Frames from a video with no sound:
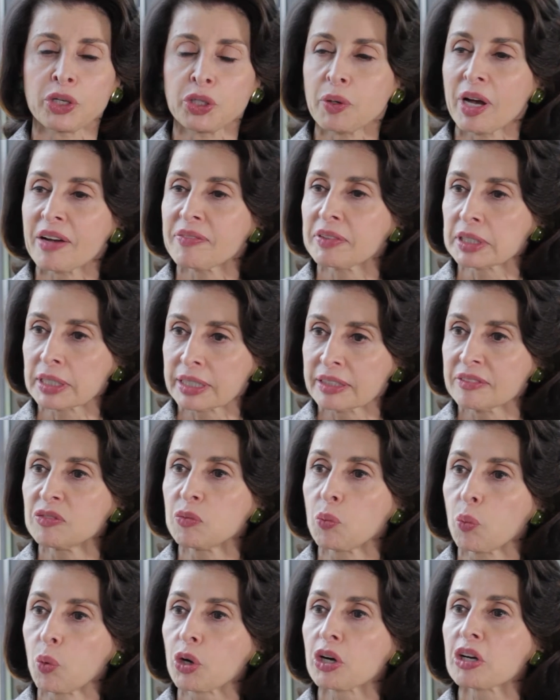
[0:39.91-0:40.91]
you have a
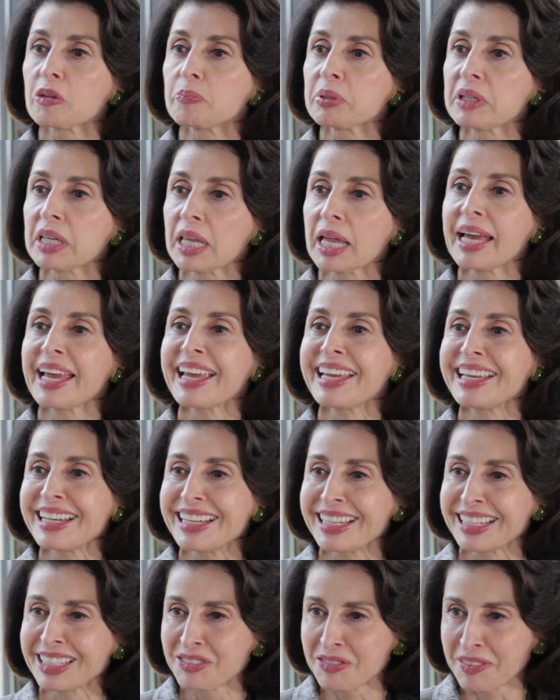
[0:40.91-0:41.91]
live, work, play
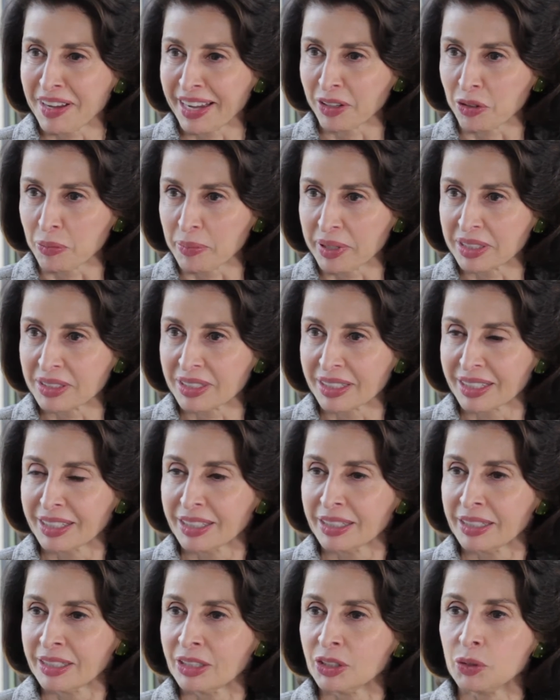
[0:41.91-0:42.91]
environment,
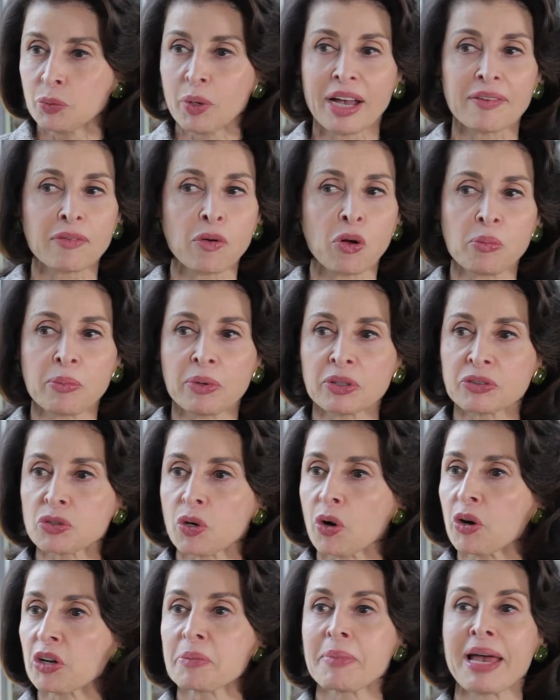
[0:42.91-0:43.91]
you have almost
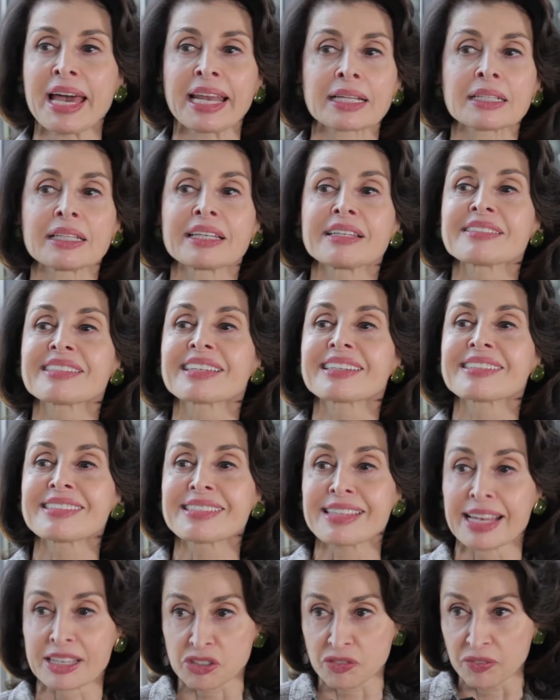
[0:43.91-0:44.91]
automatically a
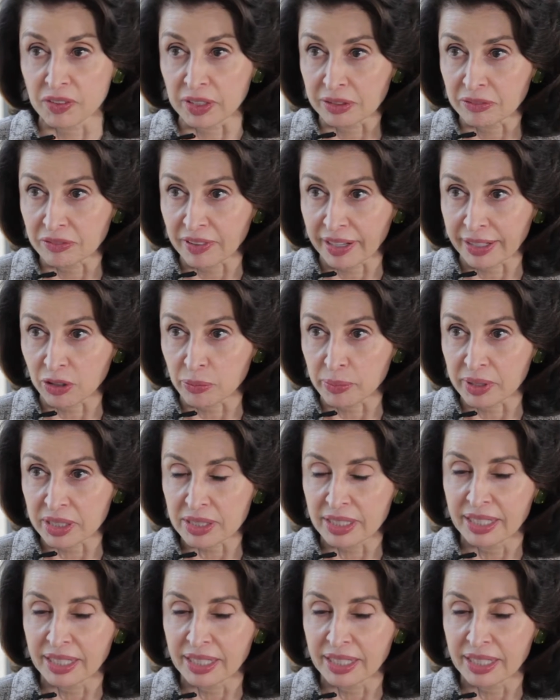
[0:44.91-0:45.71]
successful environment.